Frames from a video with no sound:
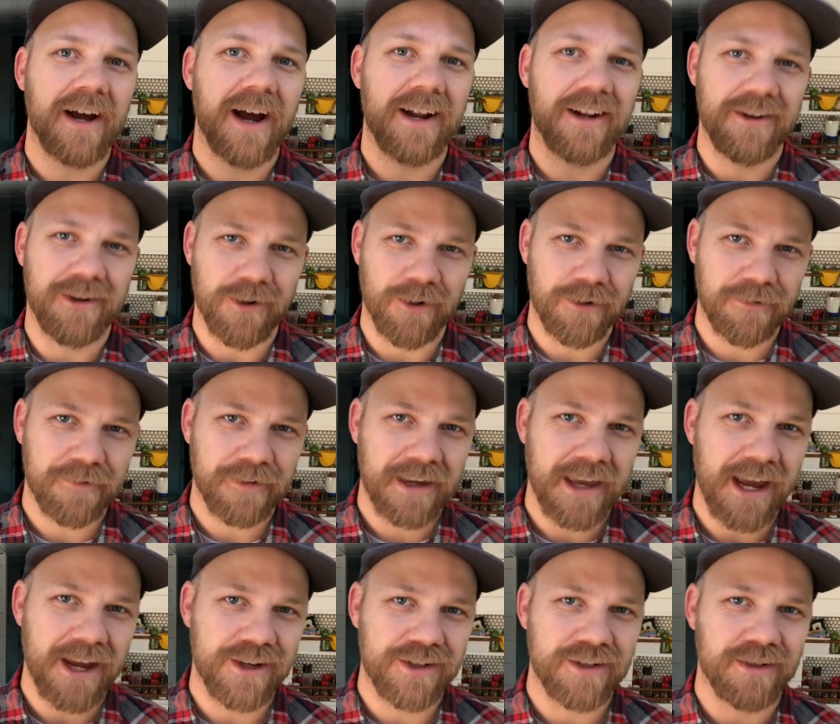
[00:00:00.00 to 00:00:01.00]
got a
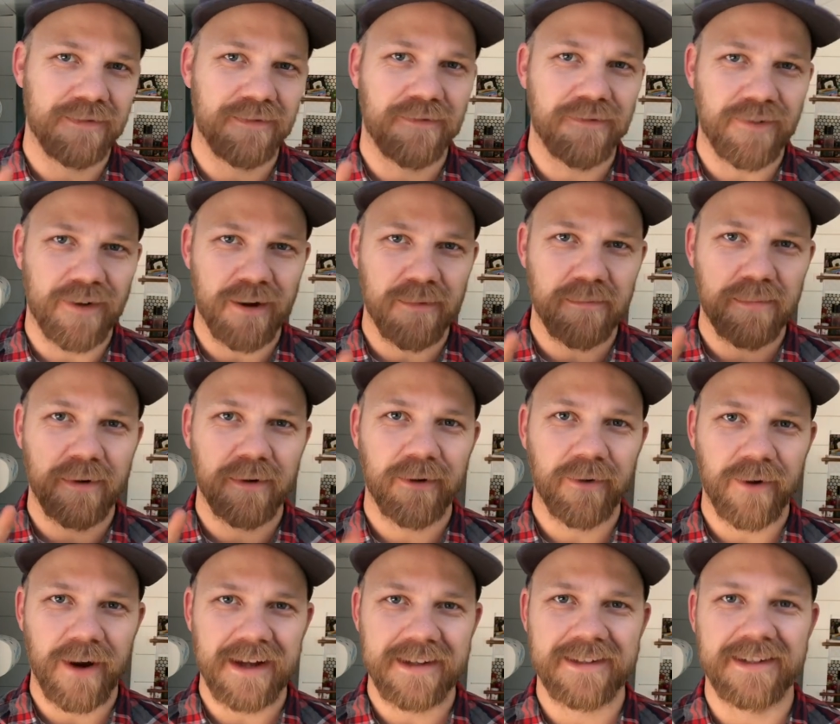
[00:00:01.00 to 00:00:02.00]
notification from
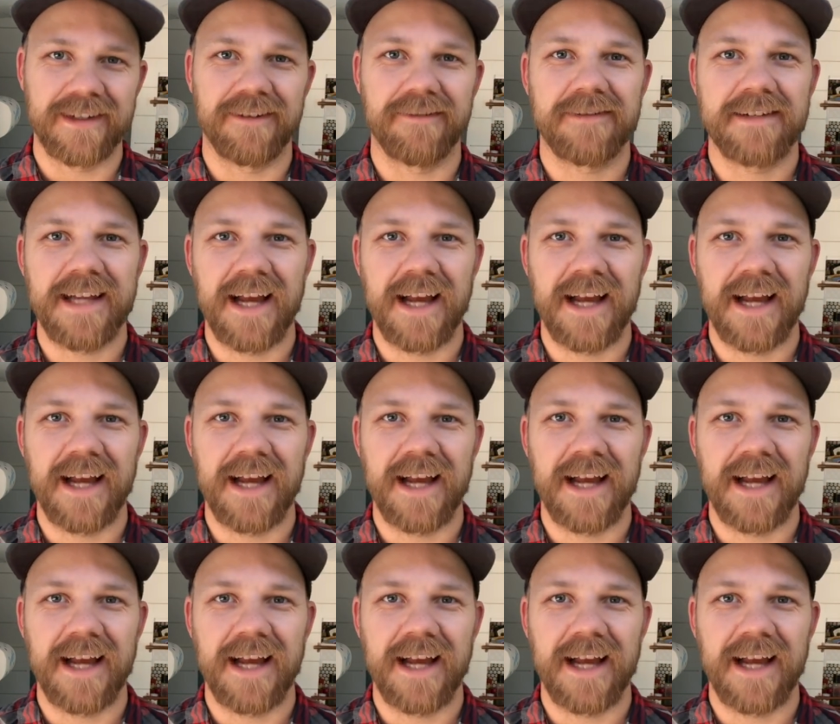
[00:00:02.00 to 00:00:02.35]
Progressive